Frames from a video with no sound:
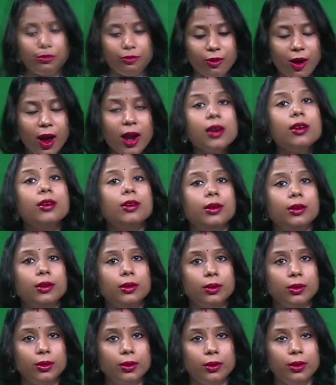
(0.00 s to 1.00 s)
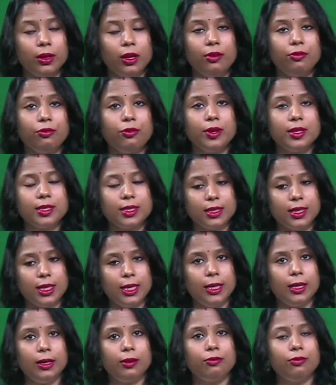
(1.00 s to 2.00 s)
Further, if
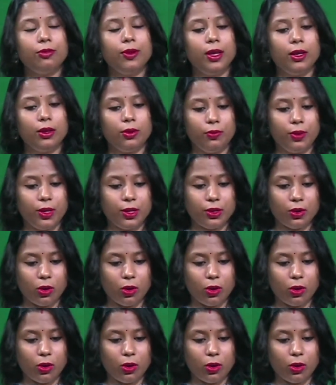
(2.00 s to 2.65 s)
we